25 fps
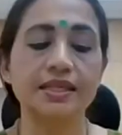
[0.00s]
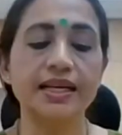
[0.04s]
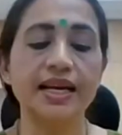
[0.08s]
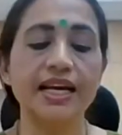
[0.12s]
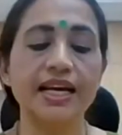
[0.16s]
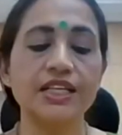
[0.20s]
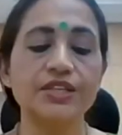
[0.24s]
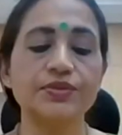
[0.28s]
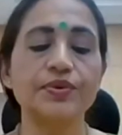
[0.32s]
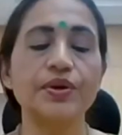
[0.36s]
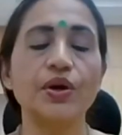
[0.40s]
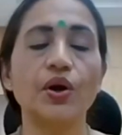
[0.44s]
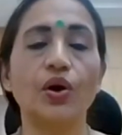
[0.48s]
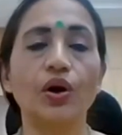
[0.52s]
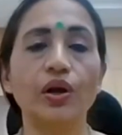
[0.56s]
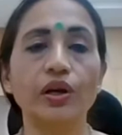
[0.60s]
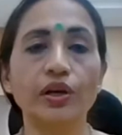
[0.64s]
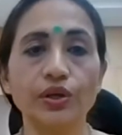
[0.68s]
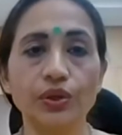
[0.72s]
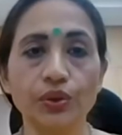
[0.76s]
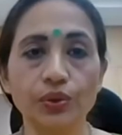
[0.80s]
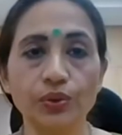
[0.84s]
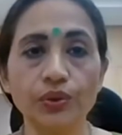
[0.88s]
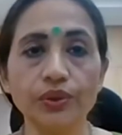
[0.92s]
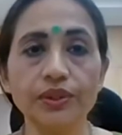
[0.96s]
as we all
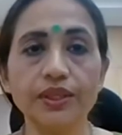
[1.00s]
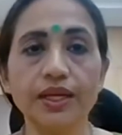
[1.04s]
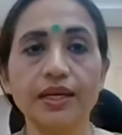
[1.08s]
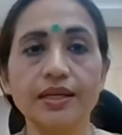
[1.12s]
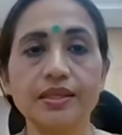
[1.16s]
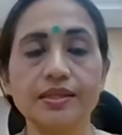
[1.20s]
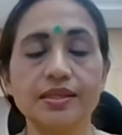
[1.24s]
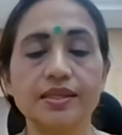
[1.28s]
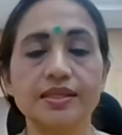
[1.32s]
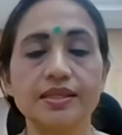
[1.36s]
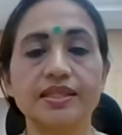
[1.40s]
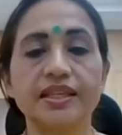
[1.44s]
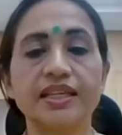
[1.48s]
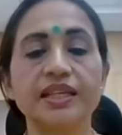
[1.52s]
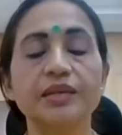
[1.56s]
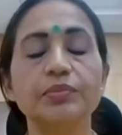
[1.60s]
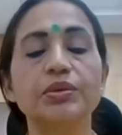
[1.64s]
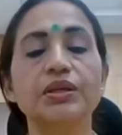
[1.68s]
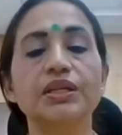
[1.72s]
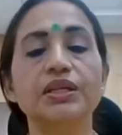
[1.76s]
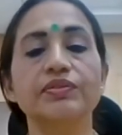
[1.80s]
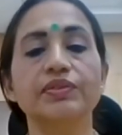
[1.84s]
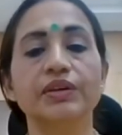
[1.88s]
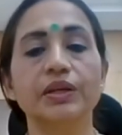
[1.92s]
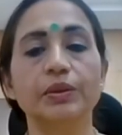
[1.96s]
know, that
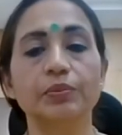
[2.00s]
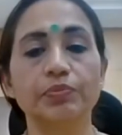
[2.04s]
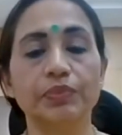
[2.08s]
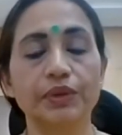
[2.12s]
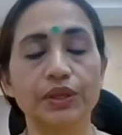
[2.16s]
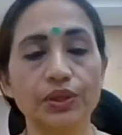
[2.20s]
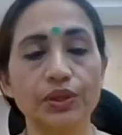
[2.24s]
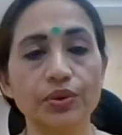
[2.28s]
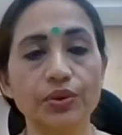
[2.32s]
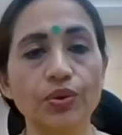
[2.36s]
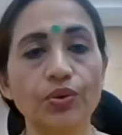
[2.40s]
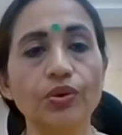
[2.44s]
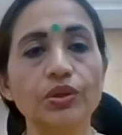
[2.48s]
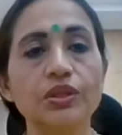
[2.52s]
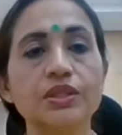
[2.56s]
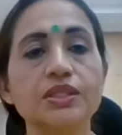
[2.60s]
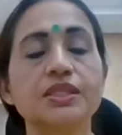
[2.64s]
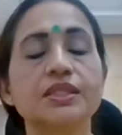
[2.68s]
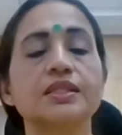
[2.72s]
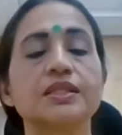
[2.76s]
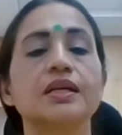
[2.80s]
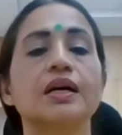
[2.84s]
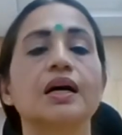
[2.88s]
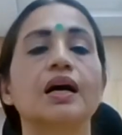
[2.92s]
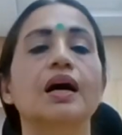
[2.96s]
Sustainable Development
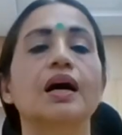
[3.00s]
Goals